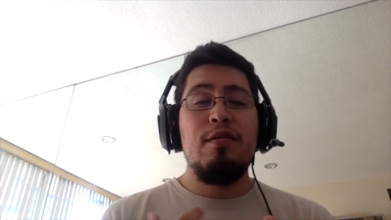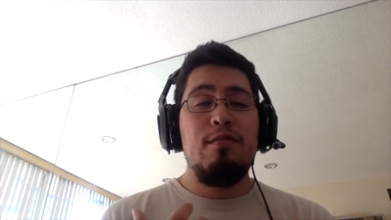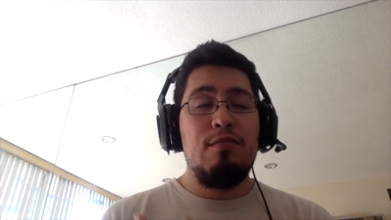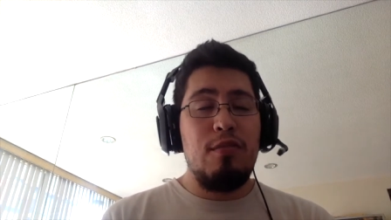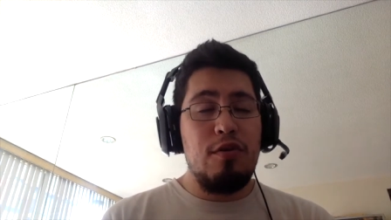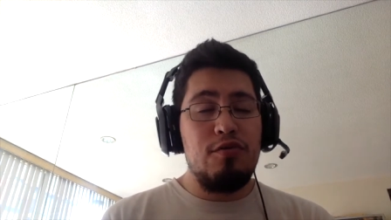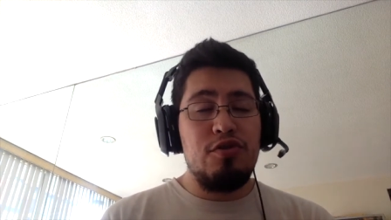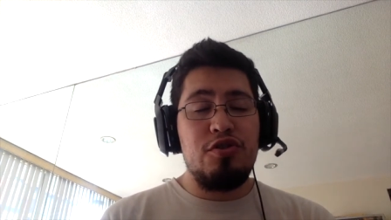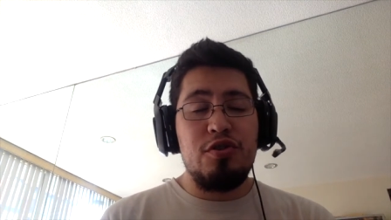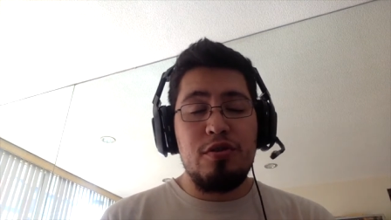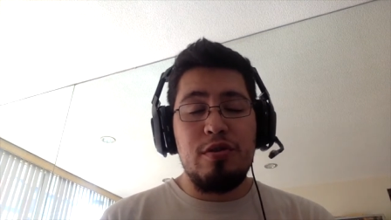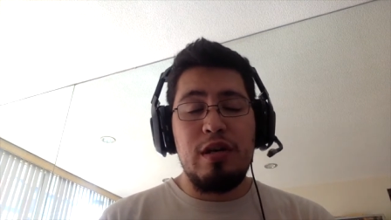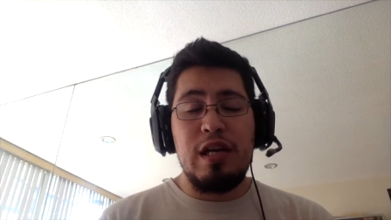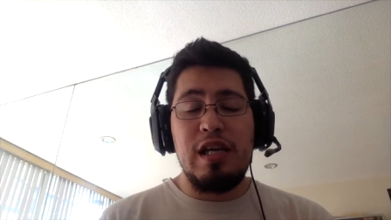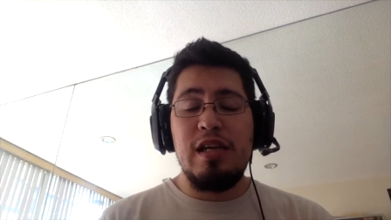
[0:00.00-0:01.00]
most
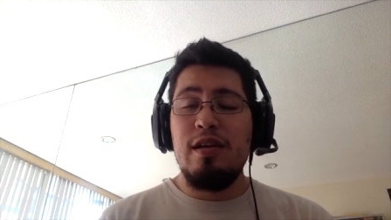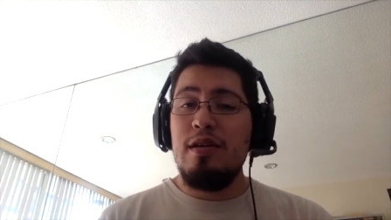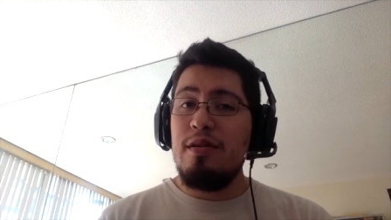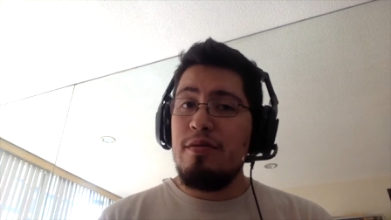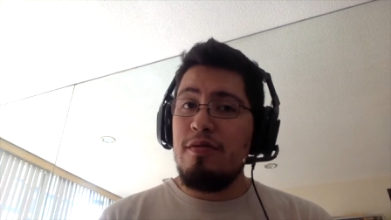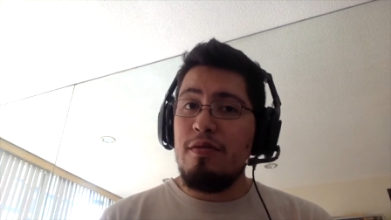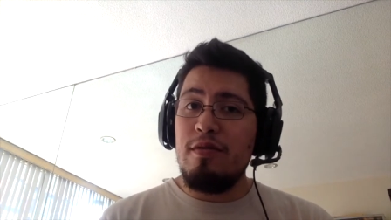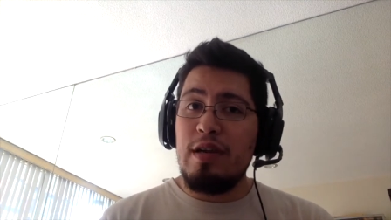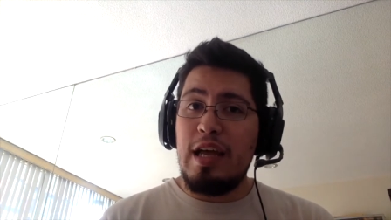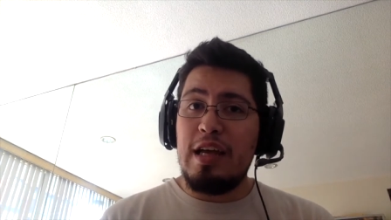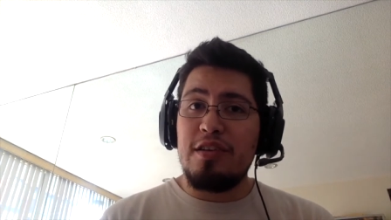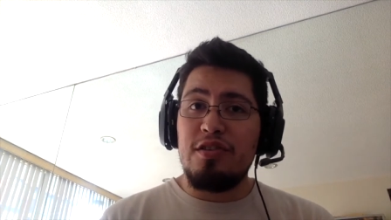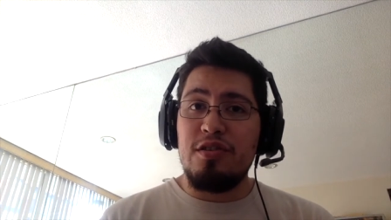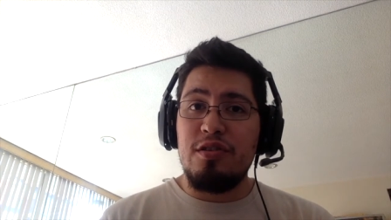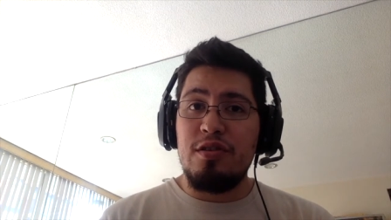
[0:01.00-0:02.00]
surely
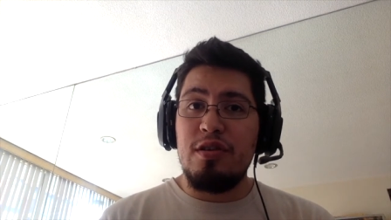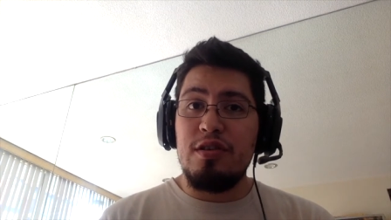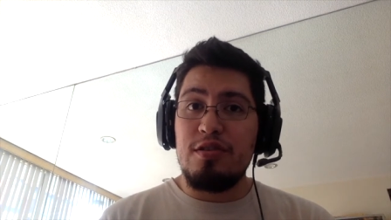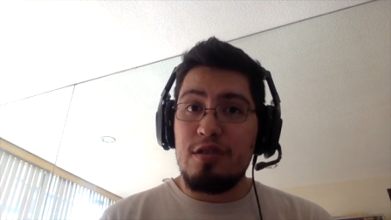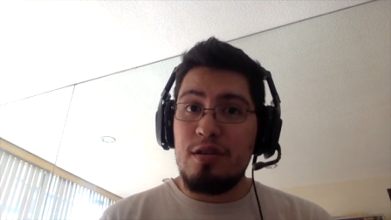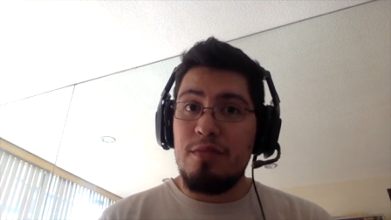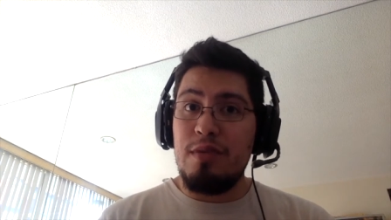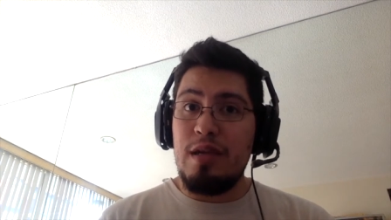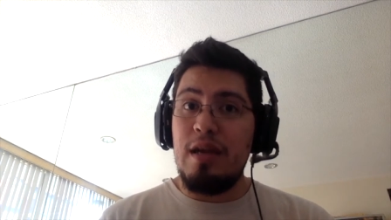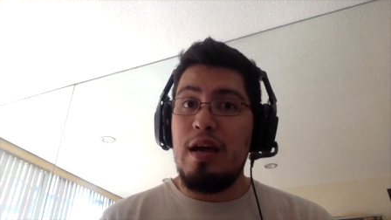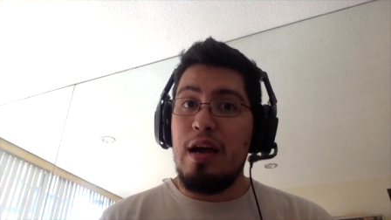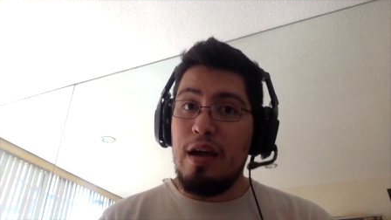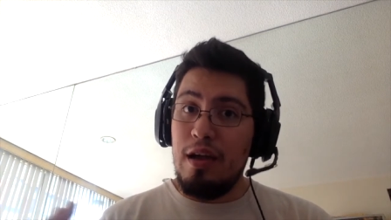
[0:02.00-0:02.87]
next year is going to be a